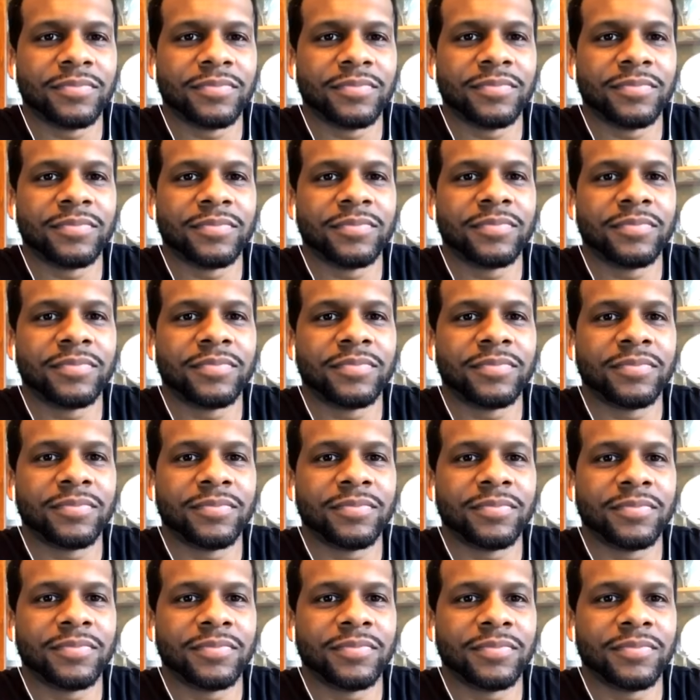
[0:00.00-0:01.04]

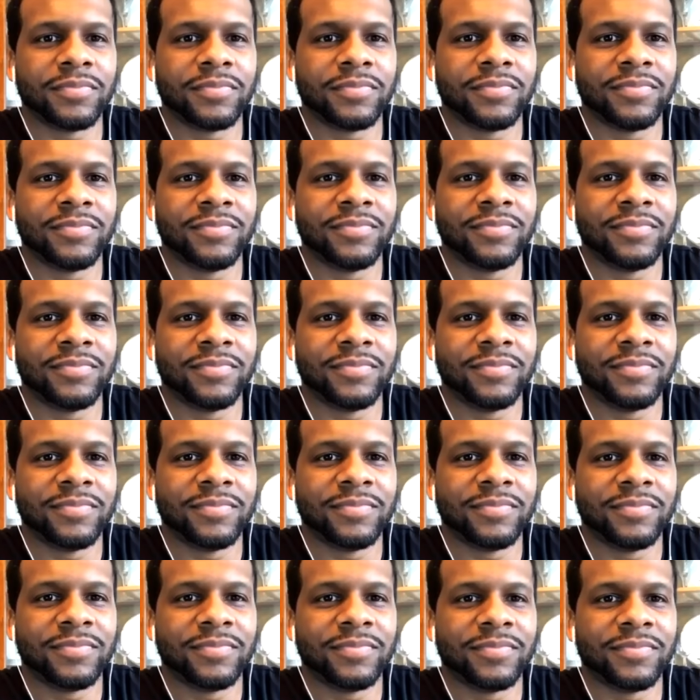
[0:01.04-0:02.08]

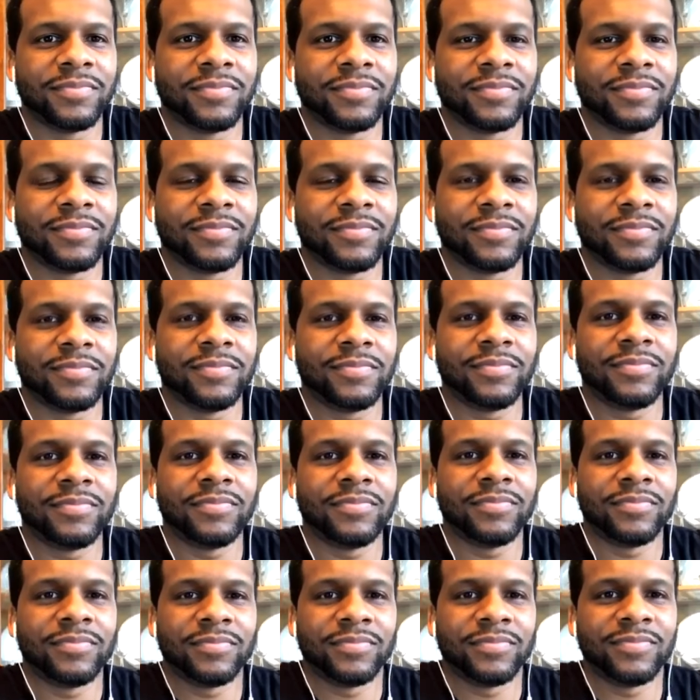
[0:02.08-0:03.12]

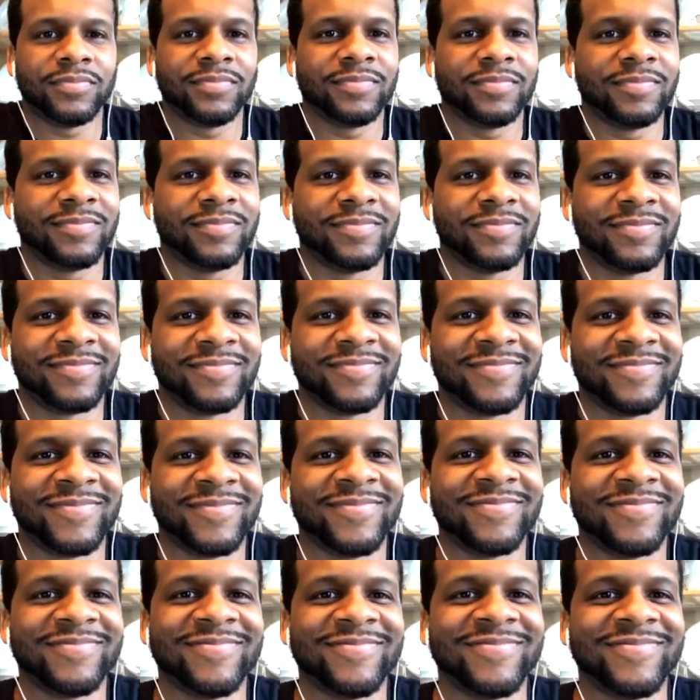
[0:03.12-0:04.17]

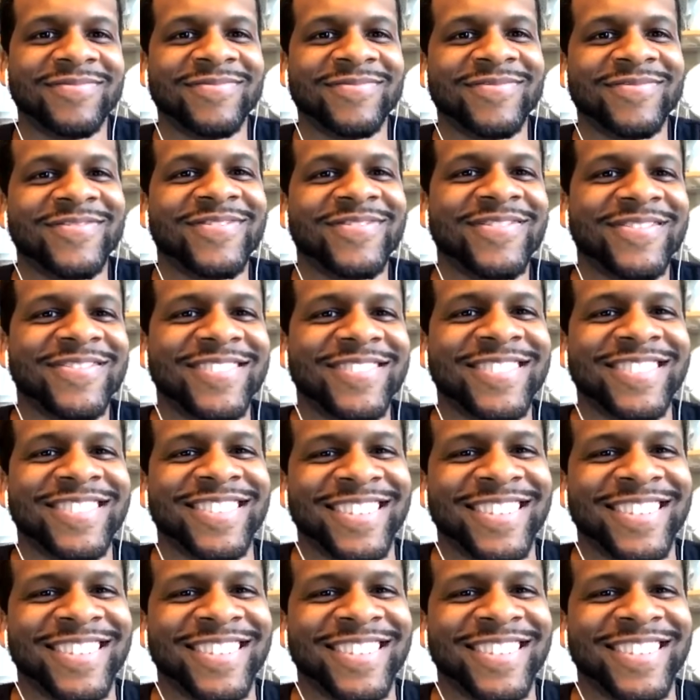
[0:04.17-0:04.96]
(silent)